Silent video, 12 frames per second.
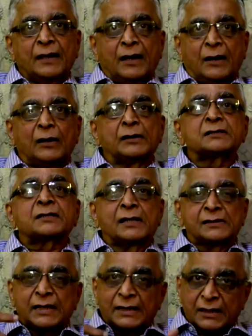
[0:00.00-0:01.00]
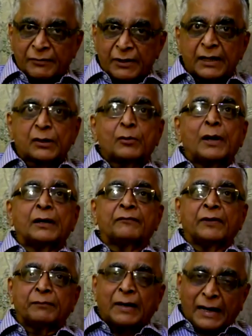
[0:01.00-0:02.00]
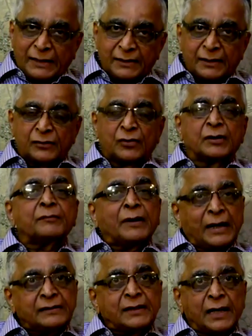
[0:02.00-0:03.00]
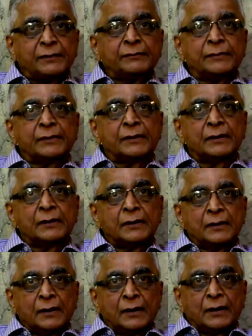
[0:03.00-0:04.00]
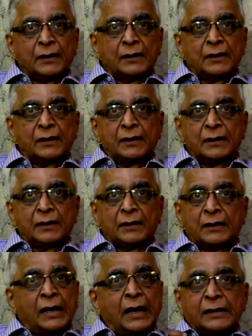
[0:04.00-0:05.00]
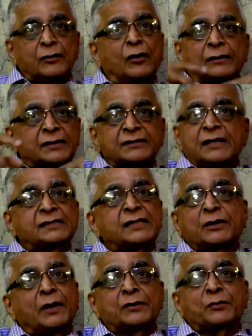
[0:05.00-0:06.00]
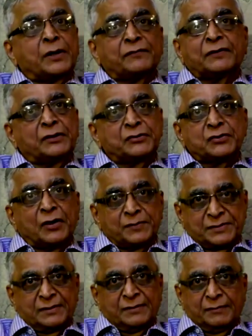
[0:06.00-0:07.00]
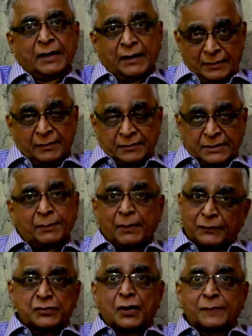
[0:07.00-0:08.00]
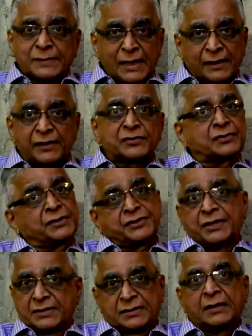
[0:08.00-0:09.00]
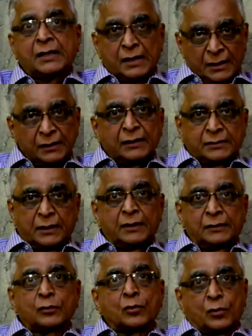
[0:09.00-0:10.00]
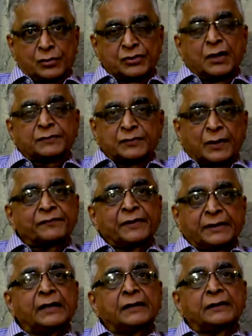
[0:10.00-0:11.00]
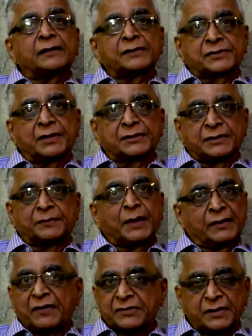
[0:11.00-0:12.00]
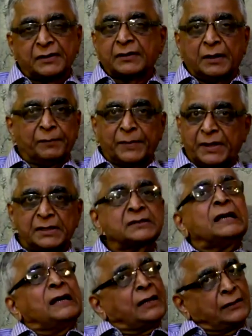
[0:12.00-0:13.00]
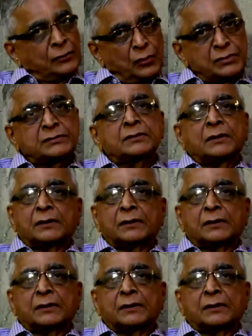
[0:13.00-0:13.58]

Or the skills that were required during my time are not the skills required today for the jobs. Some of the jobs like research, yes, the core jobs what we did in research and manufacturing companies, those